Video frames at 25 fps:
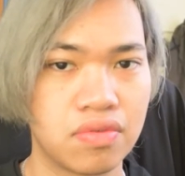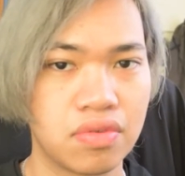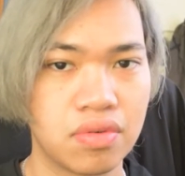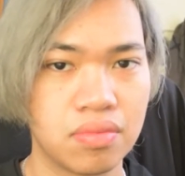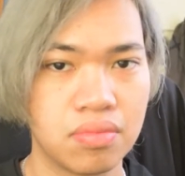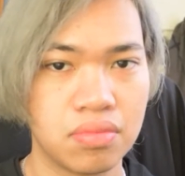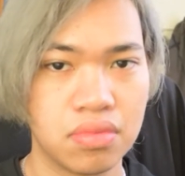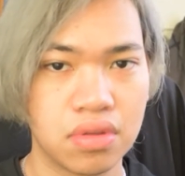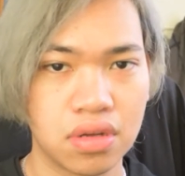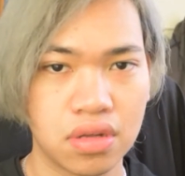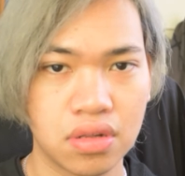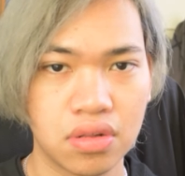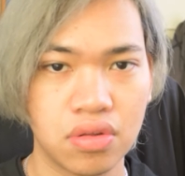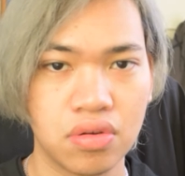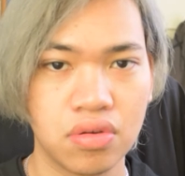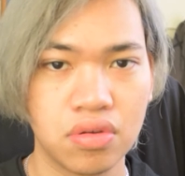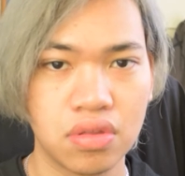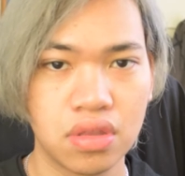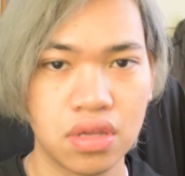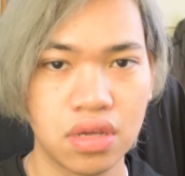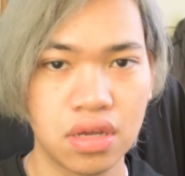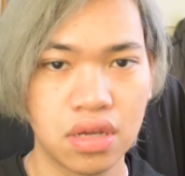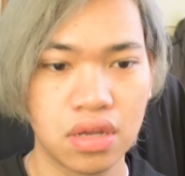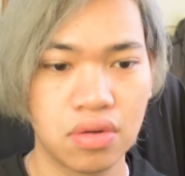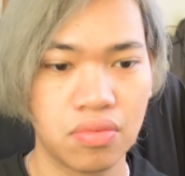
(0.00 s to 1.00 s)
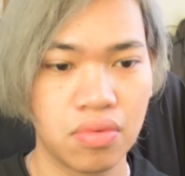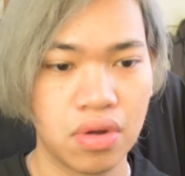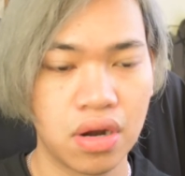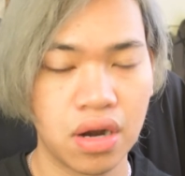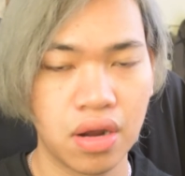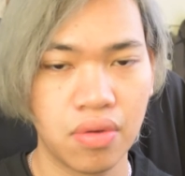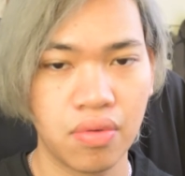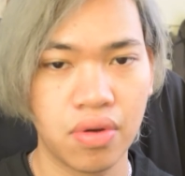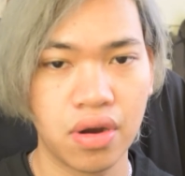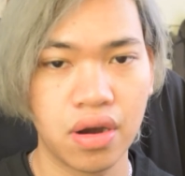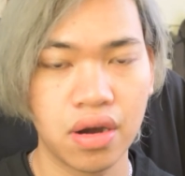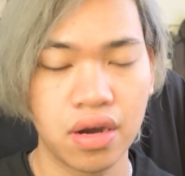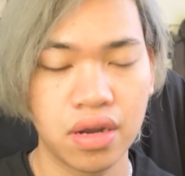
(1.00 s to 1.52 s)
from the clothing and when I
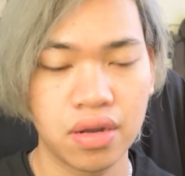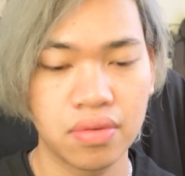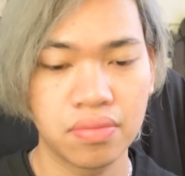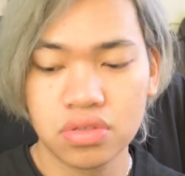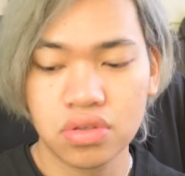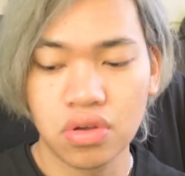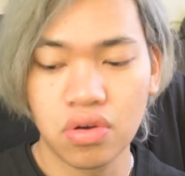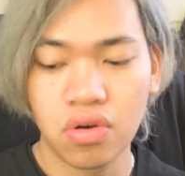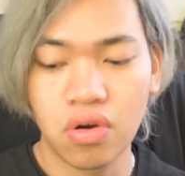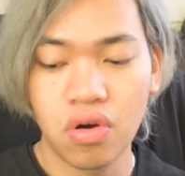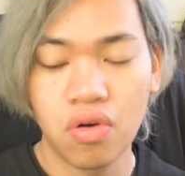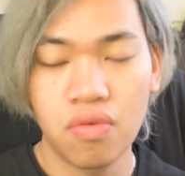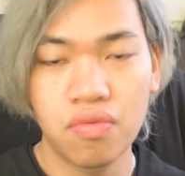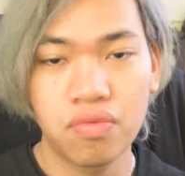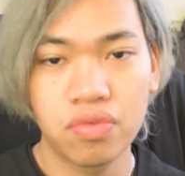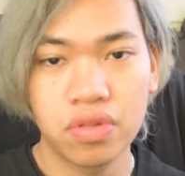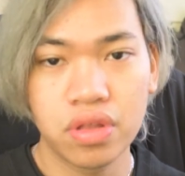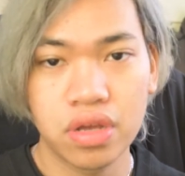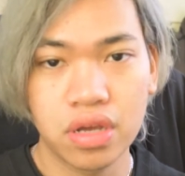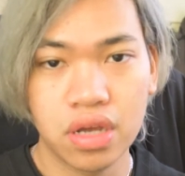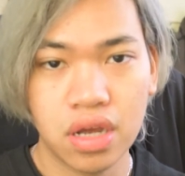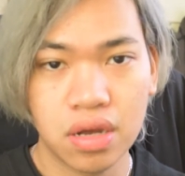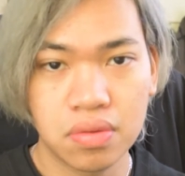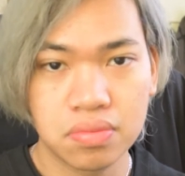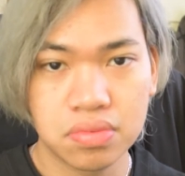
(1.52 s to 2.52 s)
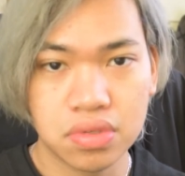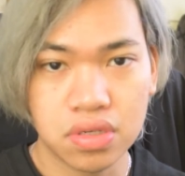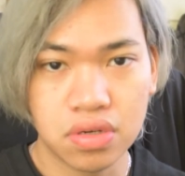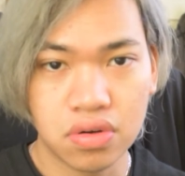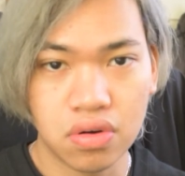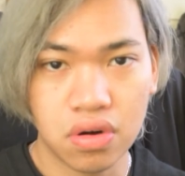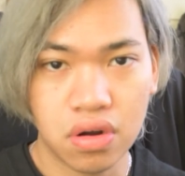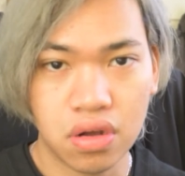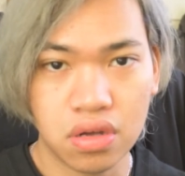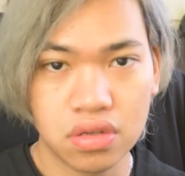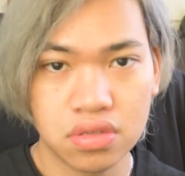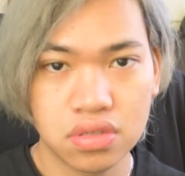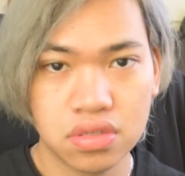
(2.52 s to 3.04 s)
wear it. So hopefully it comes
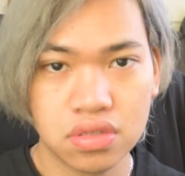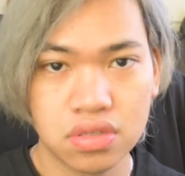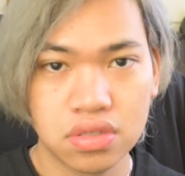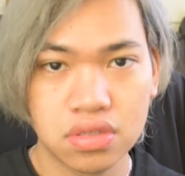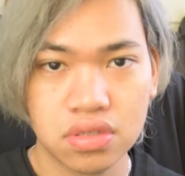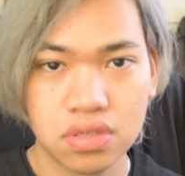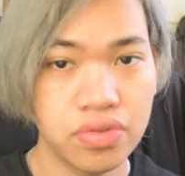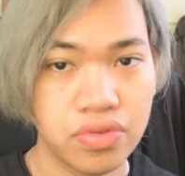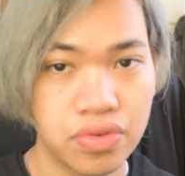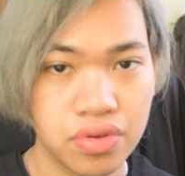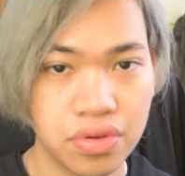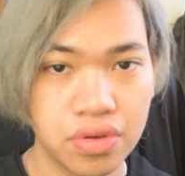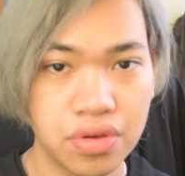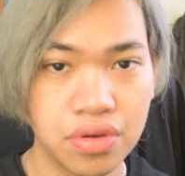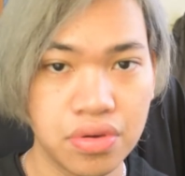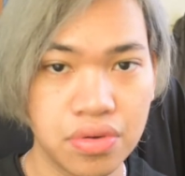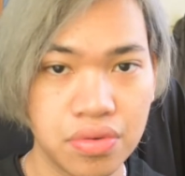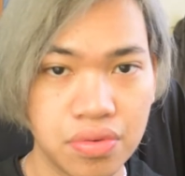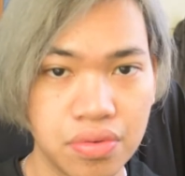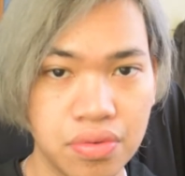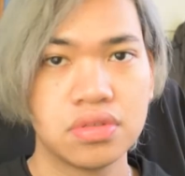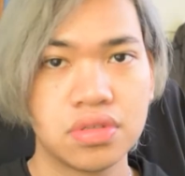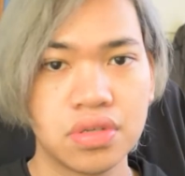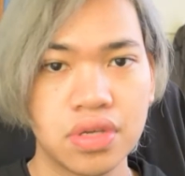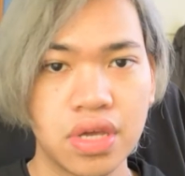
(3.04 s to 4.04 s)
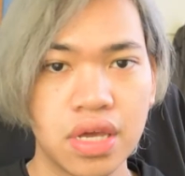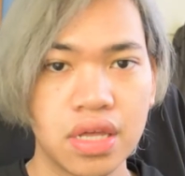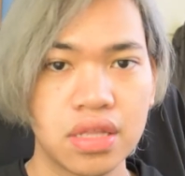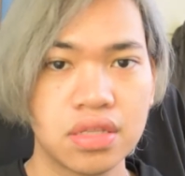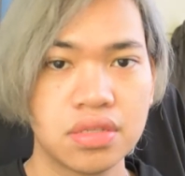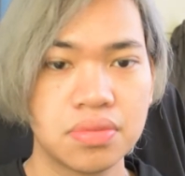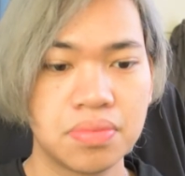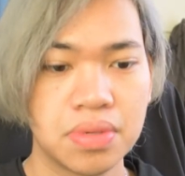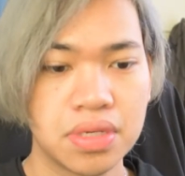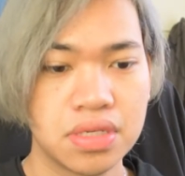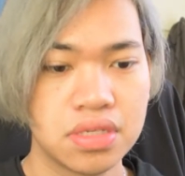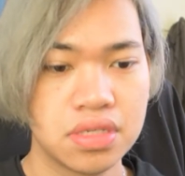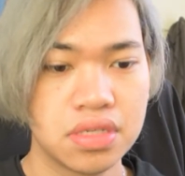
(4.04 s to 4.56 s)
across to you. So yeah, that's
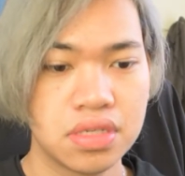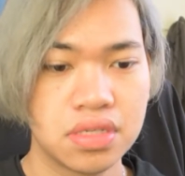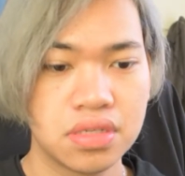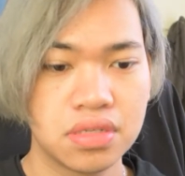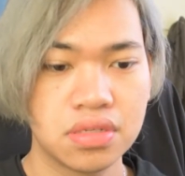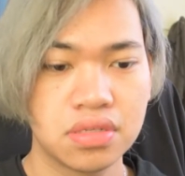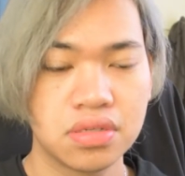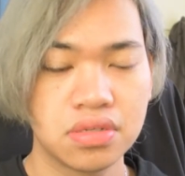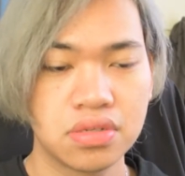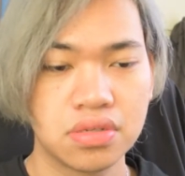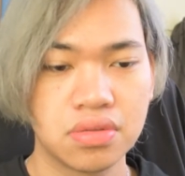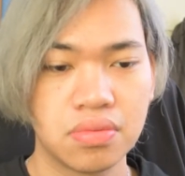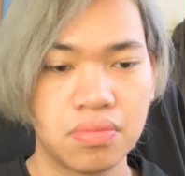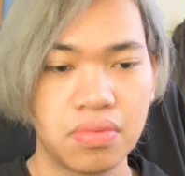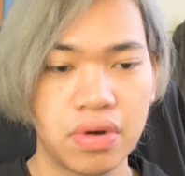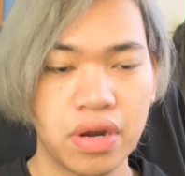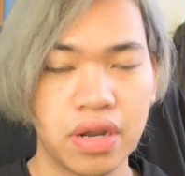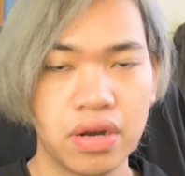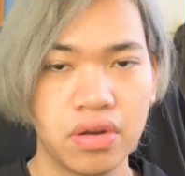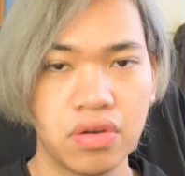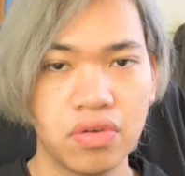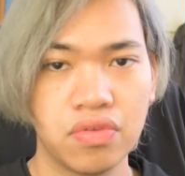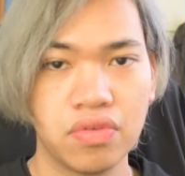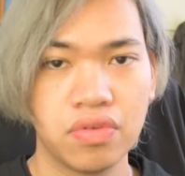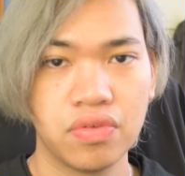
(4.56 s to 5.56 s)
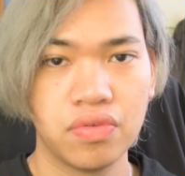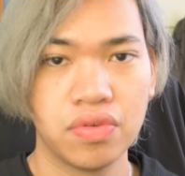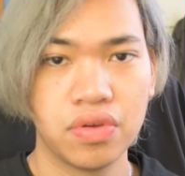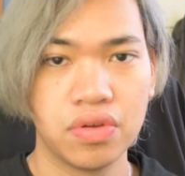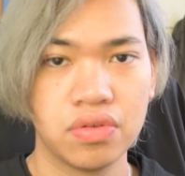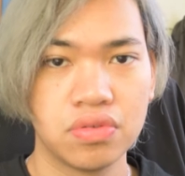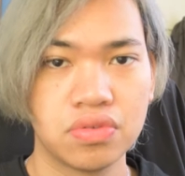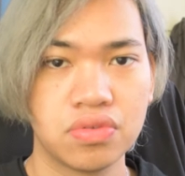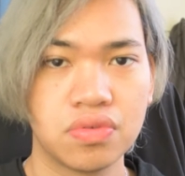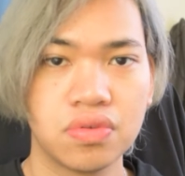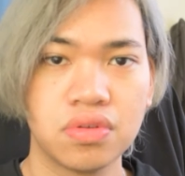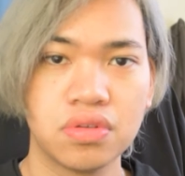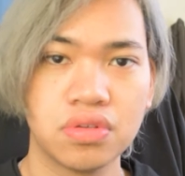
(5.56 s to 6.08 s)
basically just the brand overview.
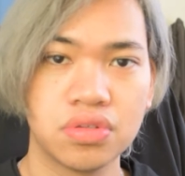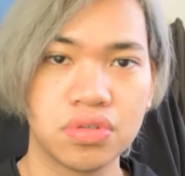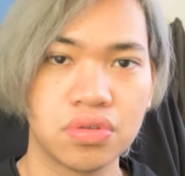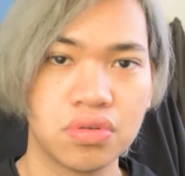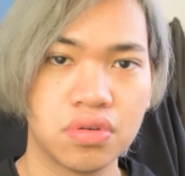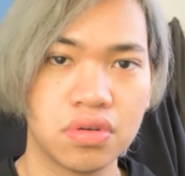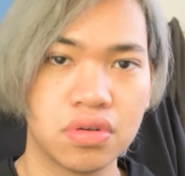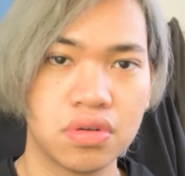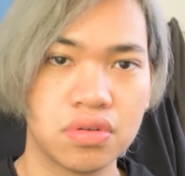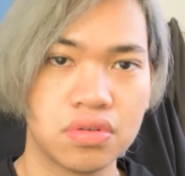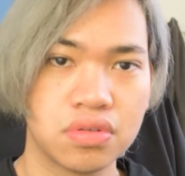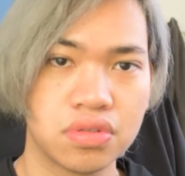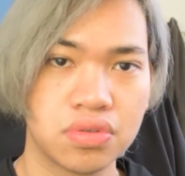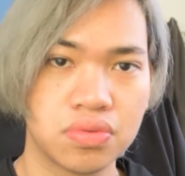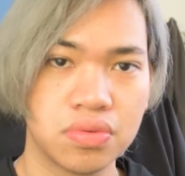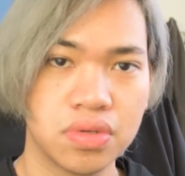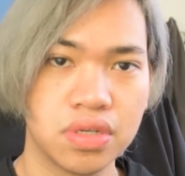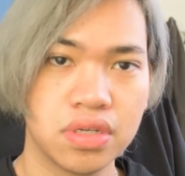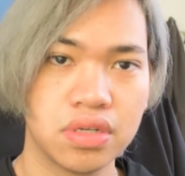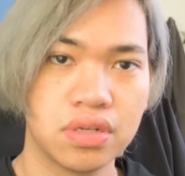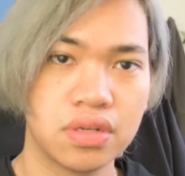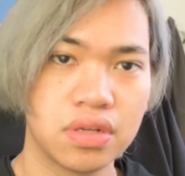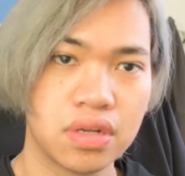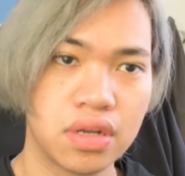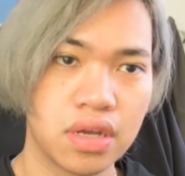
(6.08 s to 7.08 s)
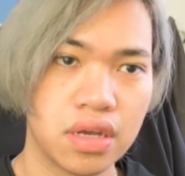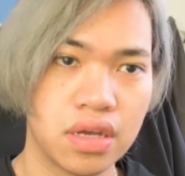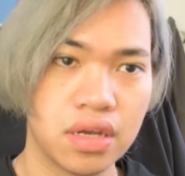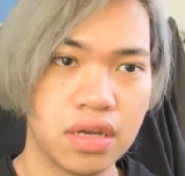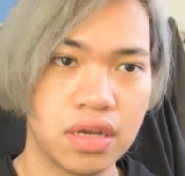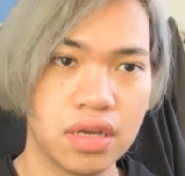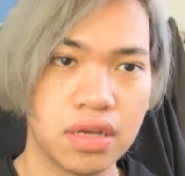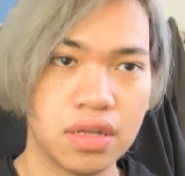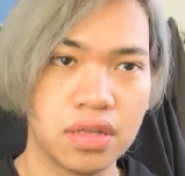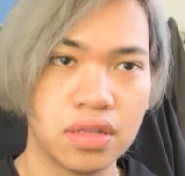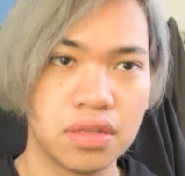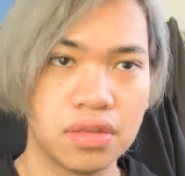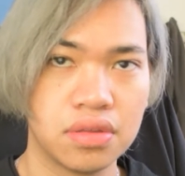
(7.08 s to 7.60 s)
It's really short, sweet,
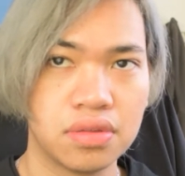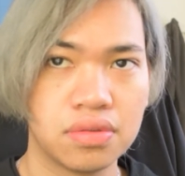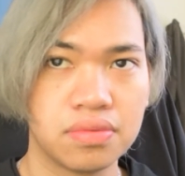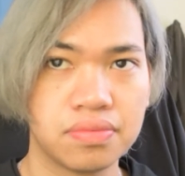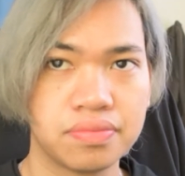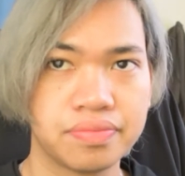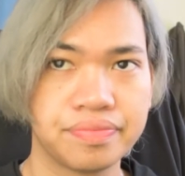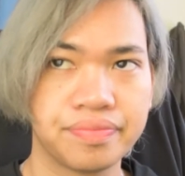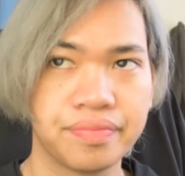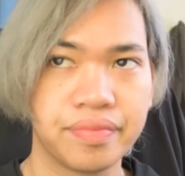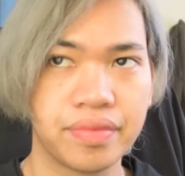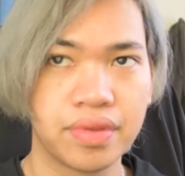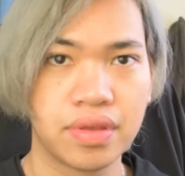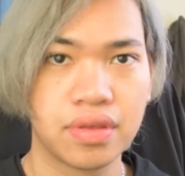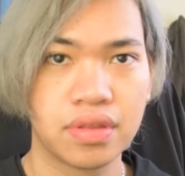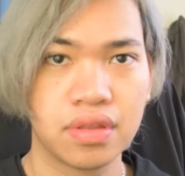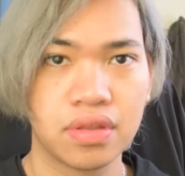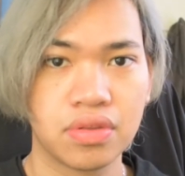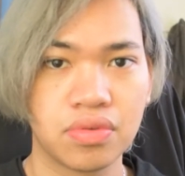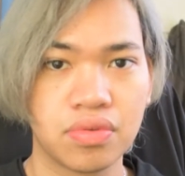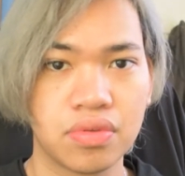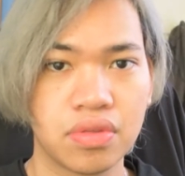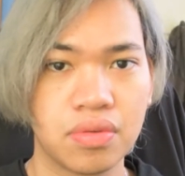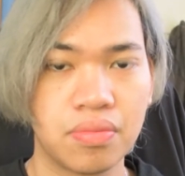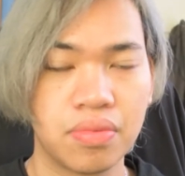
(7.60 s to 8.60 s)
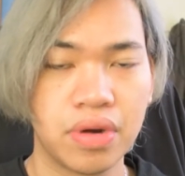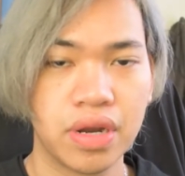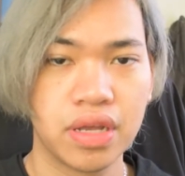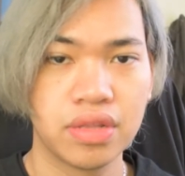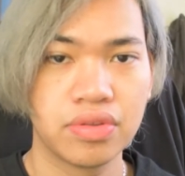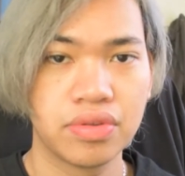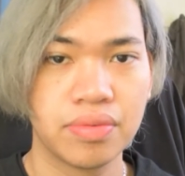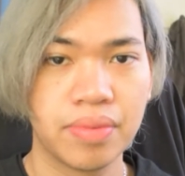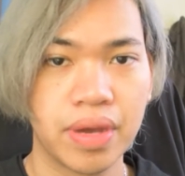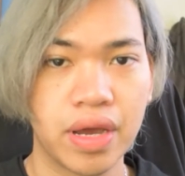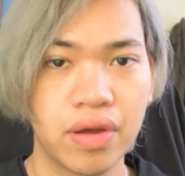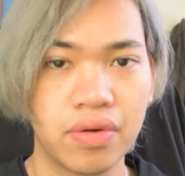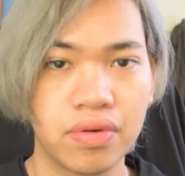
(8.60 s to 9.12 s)
and that's what the brand's
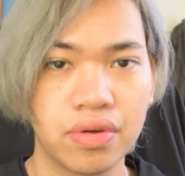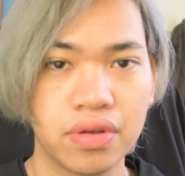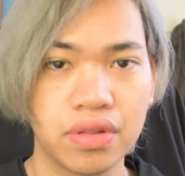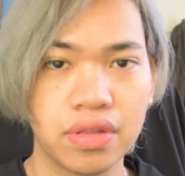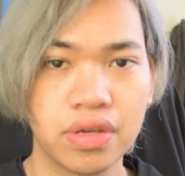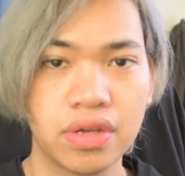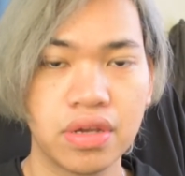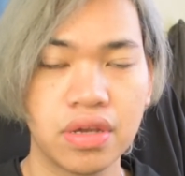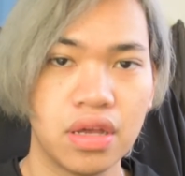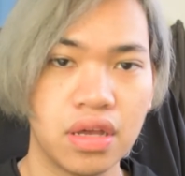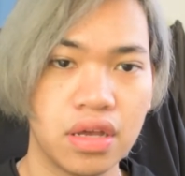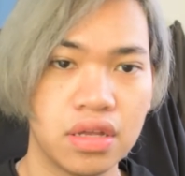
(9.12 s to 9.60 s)
about, really.